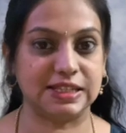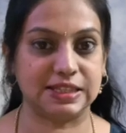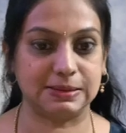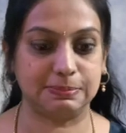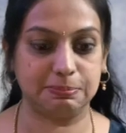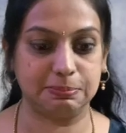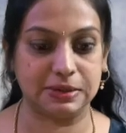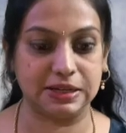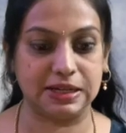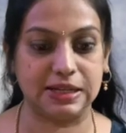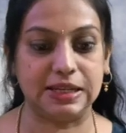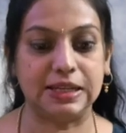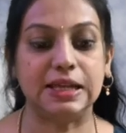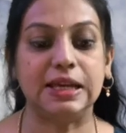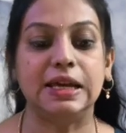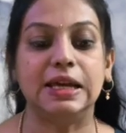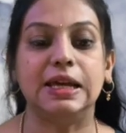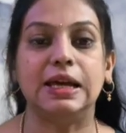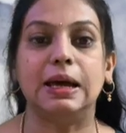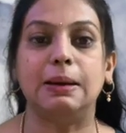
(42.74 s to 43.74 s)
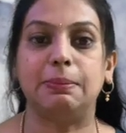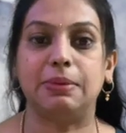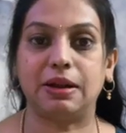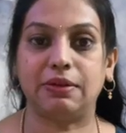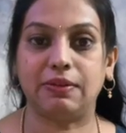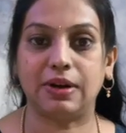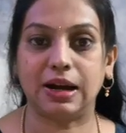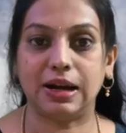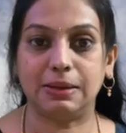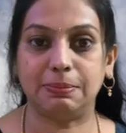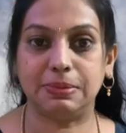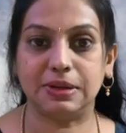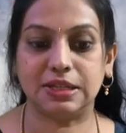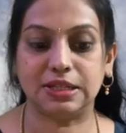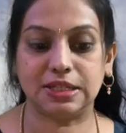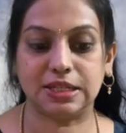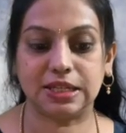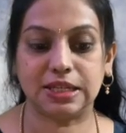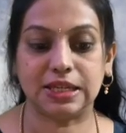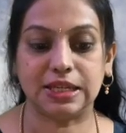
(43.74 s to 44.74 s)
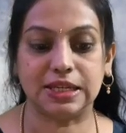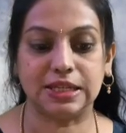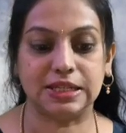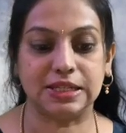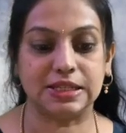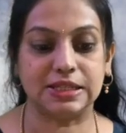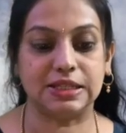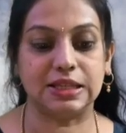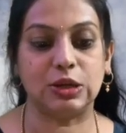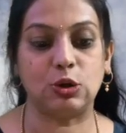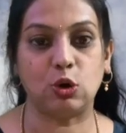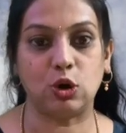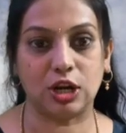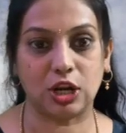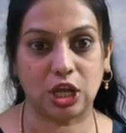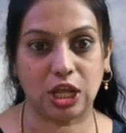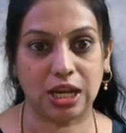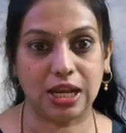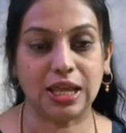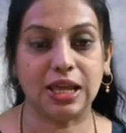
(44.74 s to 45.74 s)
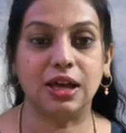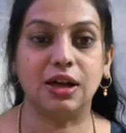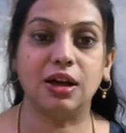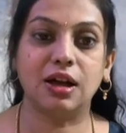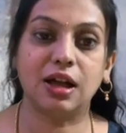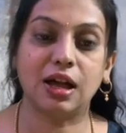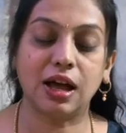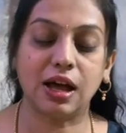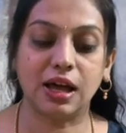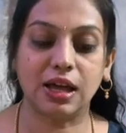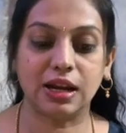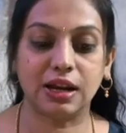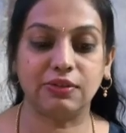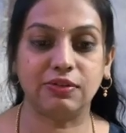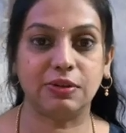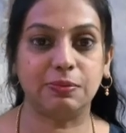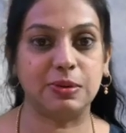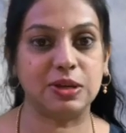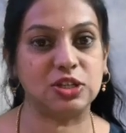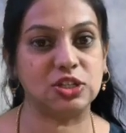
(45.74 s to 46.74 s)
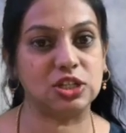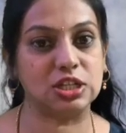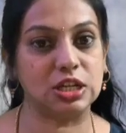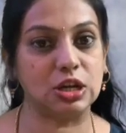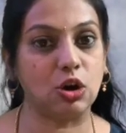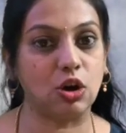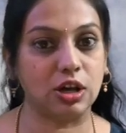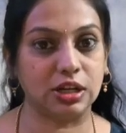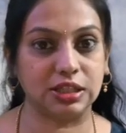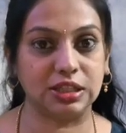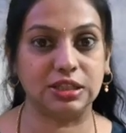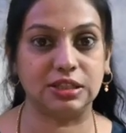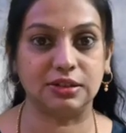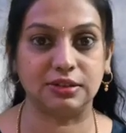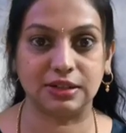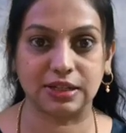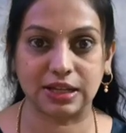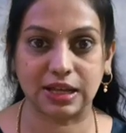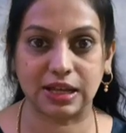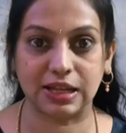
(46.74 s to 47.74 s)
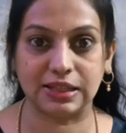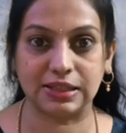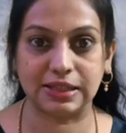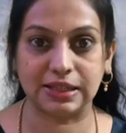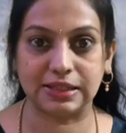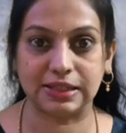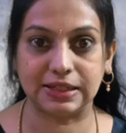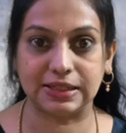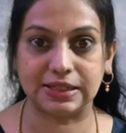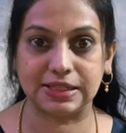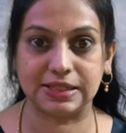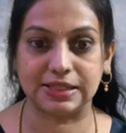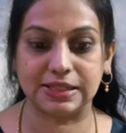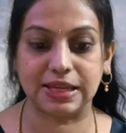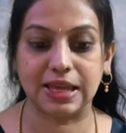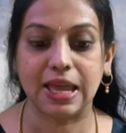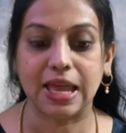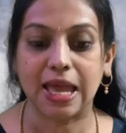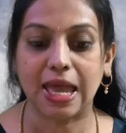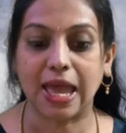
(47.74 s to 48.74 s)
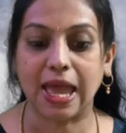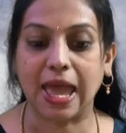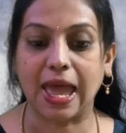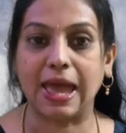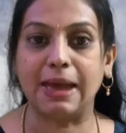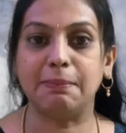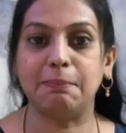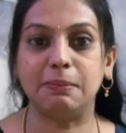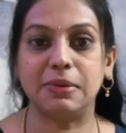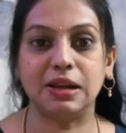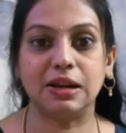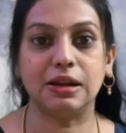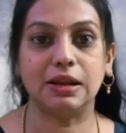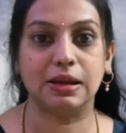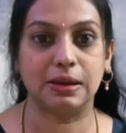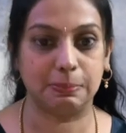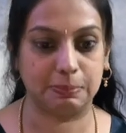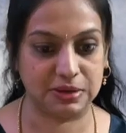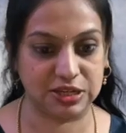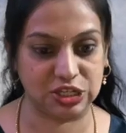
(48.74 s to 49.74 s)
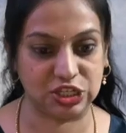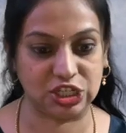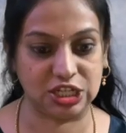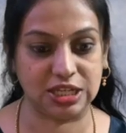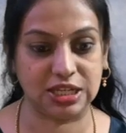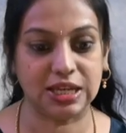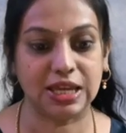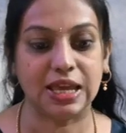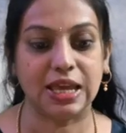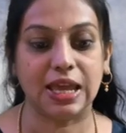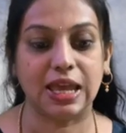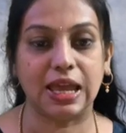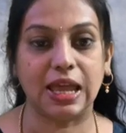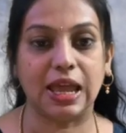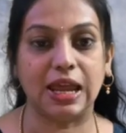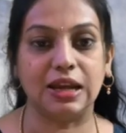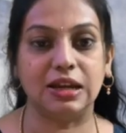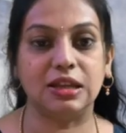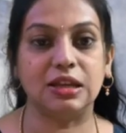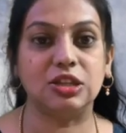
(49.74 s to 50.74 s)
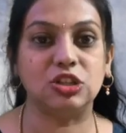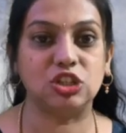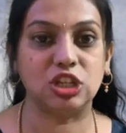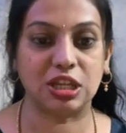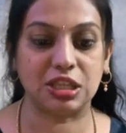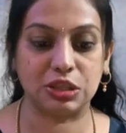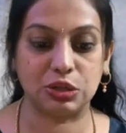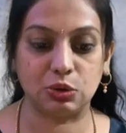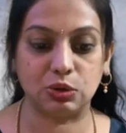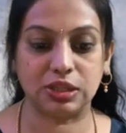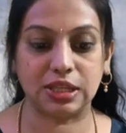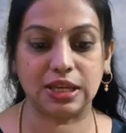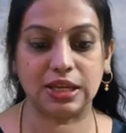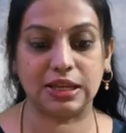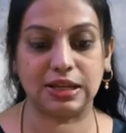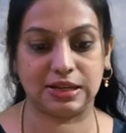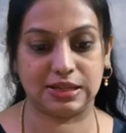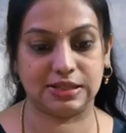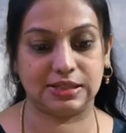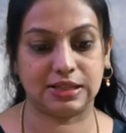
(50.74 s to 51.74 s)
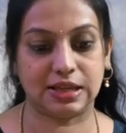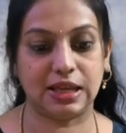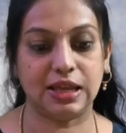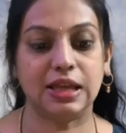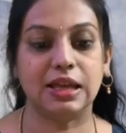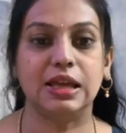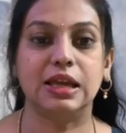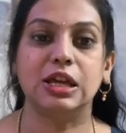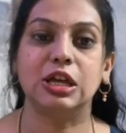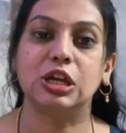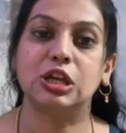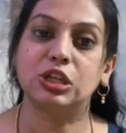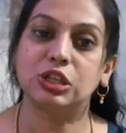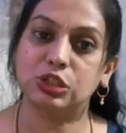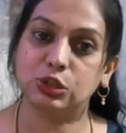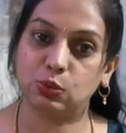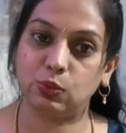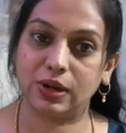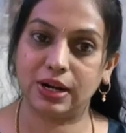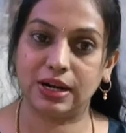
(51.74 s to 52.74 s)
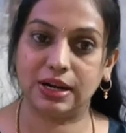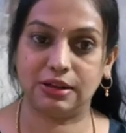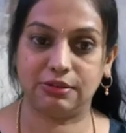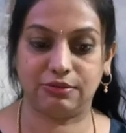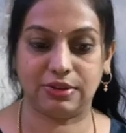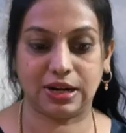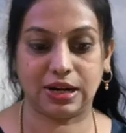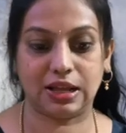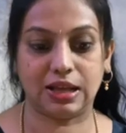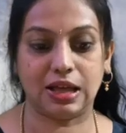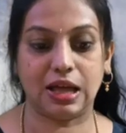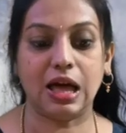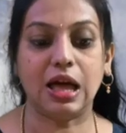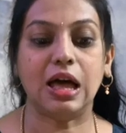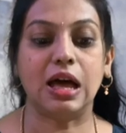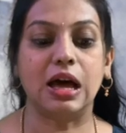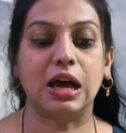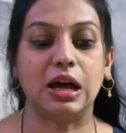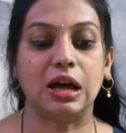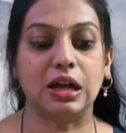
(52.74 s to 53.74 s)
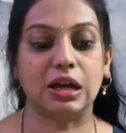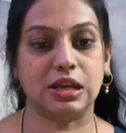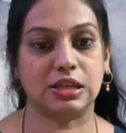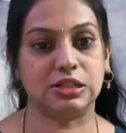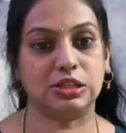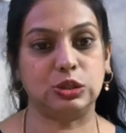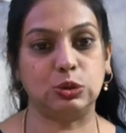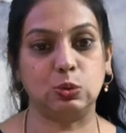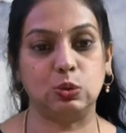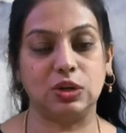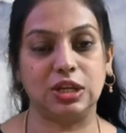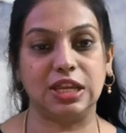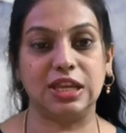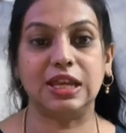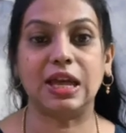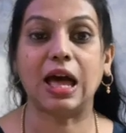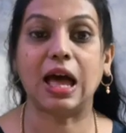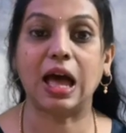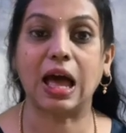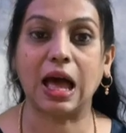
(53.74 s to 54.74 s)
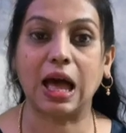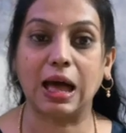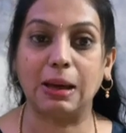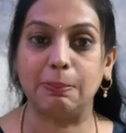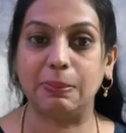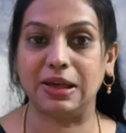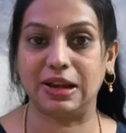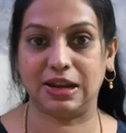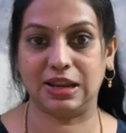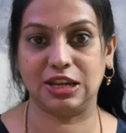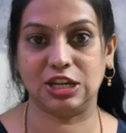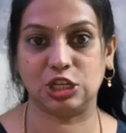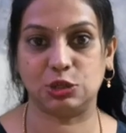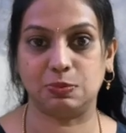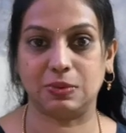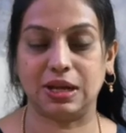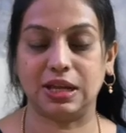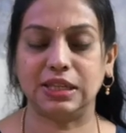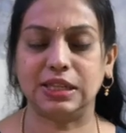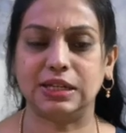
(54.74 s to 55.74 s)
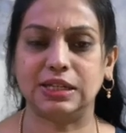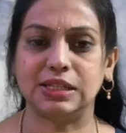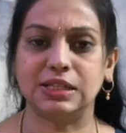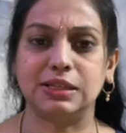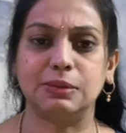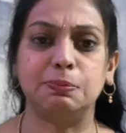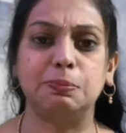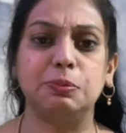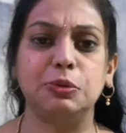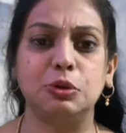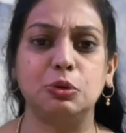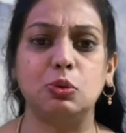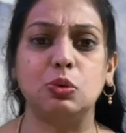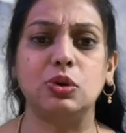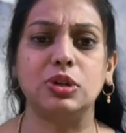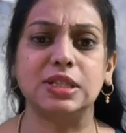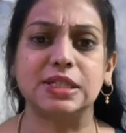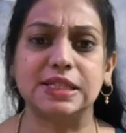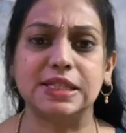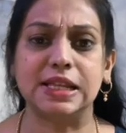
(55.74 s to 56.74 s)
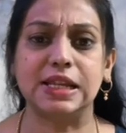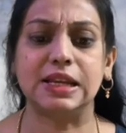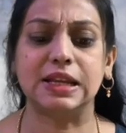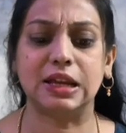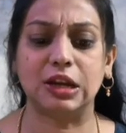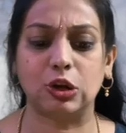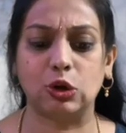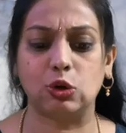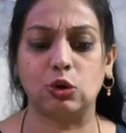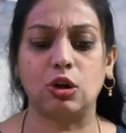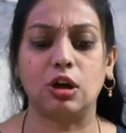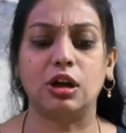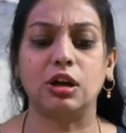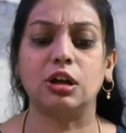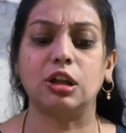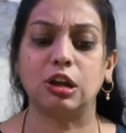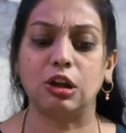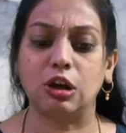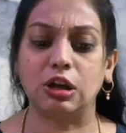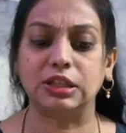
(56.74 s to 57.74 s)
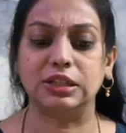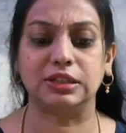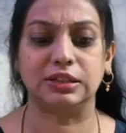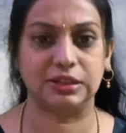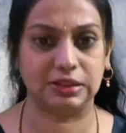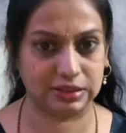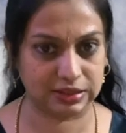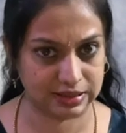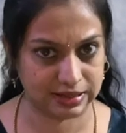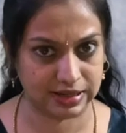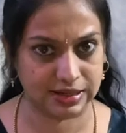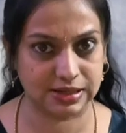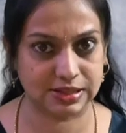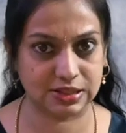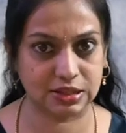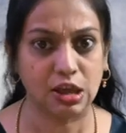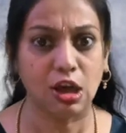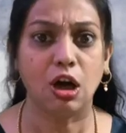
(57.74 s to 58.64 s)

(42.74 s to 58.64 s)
the pearl, Pravala Pishti, it is the coral, Kaharava Pishti or the Trunakanta, that is the amber Pishti, and Chandrodaya Rasa, Suvarna Varka, Kasturi, Abareshma, that is the pure silk cloth threads.